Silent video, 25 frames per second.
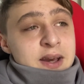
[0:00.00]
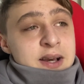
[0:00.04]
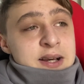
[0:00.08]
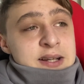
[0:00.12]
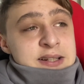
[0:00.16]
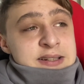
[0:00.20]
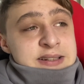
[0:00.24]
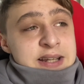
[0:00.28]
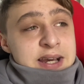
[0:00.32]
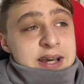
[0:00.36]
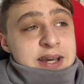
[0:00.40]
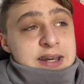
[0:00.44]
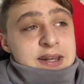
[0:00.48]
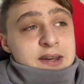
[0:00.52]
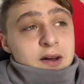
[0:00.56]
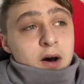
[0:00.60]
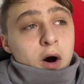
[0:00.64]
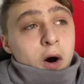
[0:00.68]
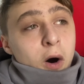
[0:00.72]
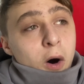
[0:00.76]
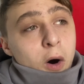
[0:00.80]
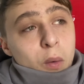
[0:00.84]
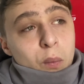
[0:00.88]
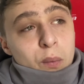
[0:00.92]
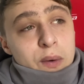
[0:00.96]
saying
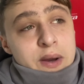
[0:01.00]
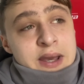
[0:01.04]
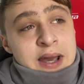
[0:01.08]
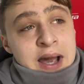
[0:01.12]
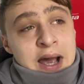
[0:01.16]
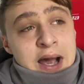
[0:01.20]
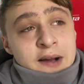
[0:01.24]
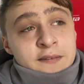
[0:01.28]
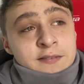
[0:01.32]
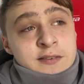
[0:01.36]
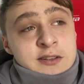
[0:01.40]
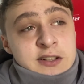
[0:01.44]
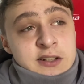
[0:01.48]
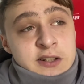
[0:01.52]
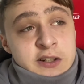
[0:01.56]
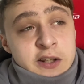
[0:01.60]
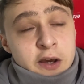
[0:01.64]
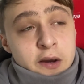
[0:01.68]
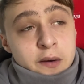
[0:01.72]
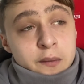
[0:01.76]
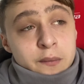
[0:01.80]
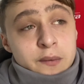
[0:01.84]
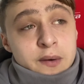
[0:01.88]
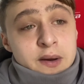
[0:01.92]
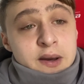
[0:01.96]
all we have to
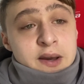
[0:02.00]
do